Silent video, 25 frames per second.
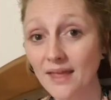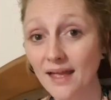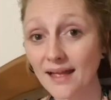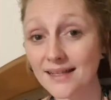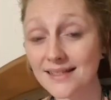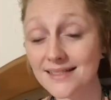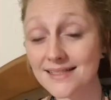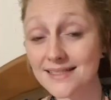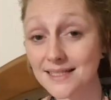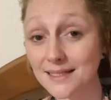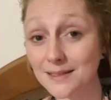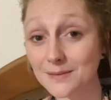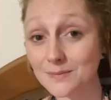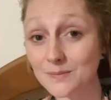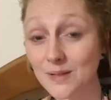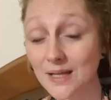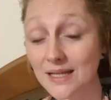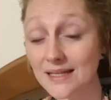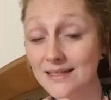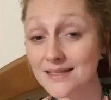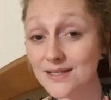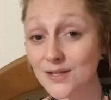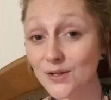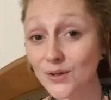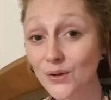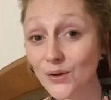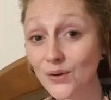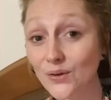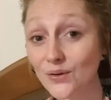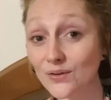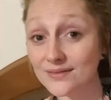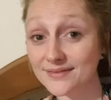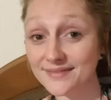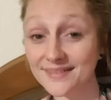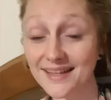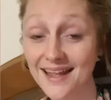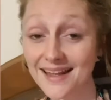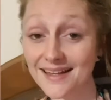And
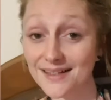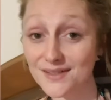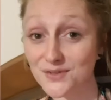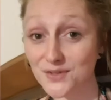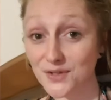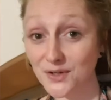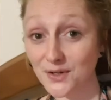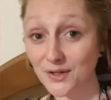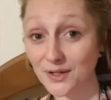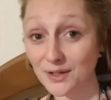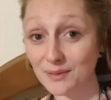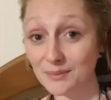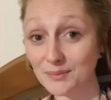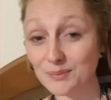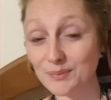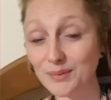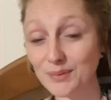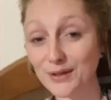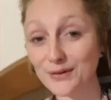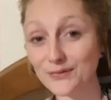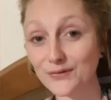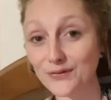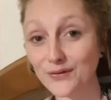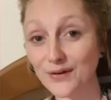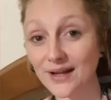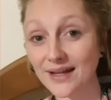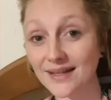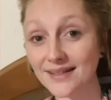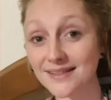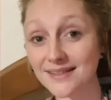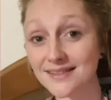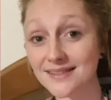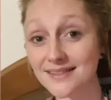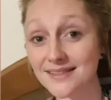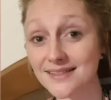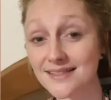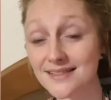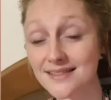until next time, my
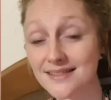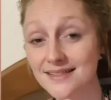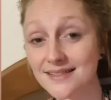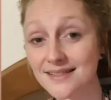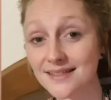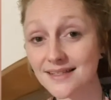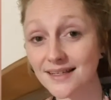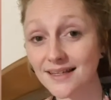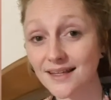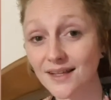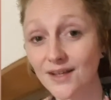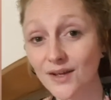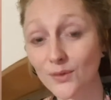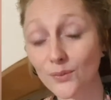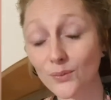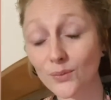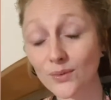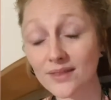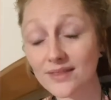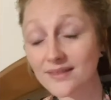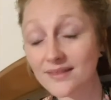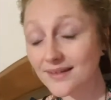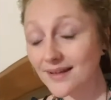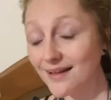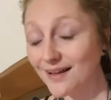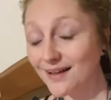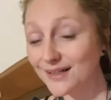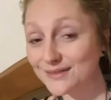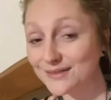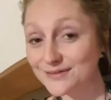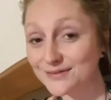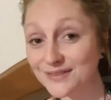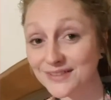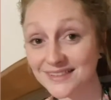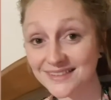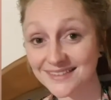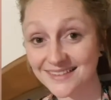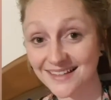friends, with
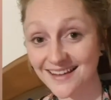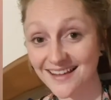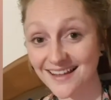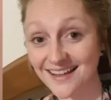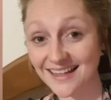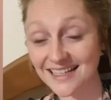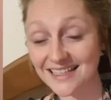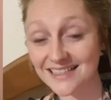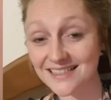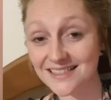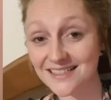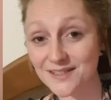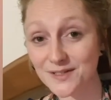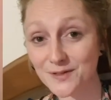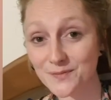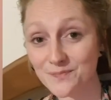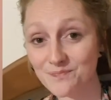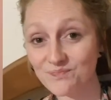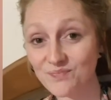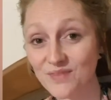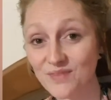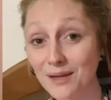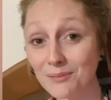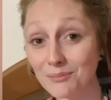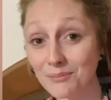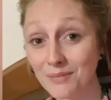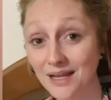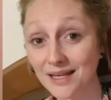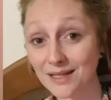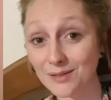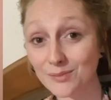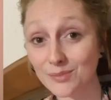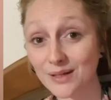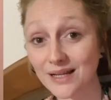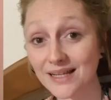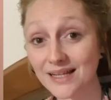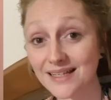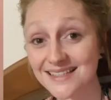love, light and
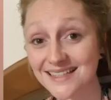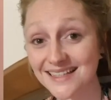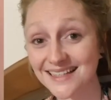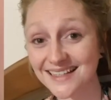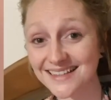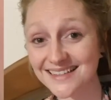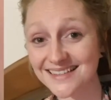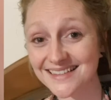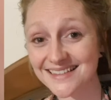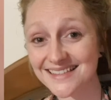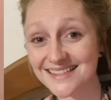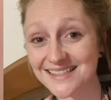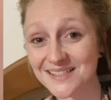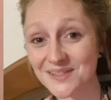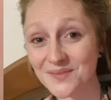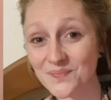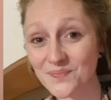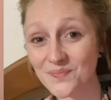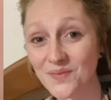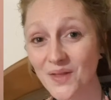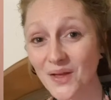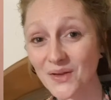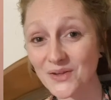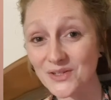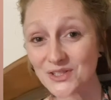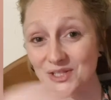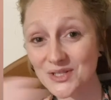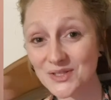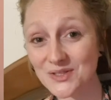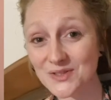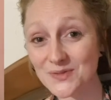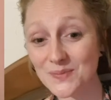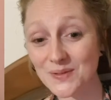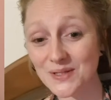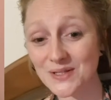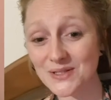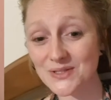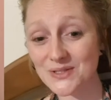many blessings, I shall
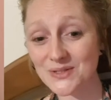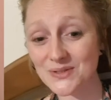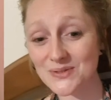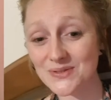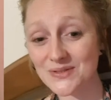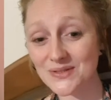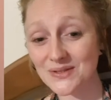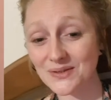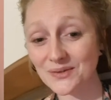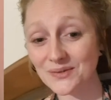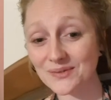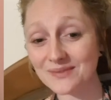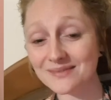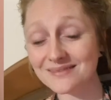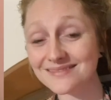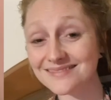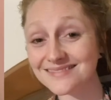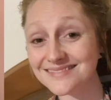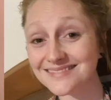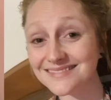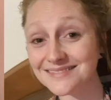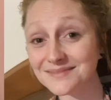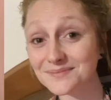speak to you soon.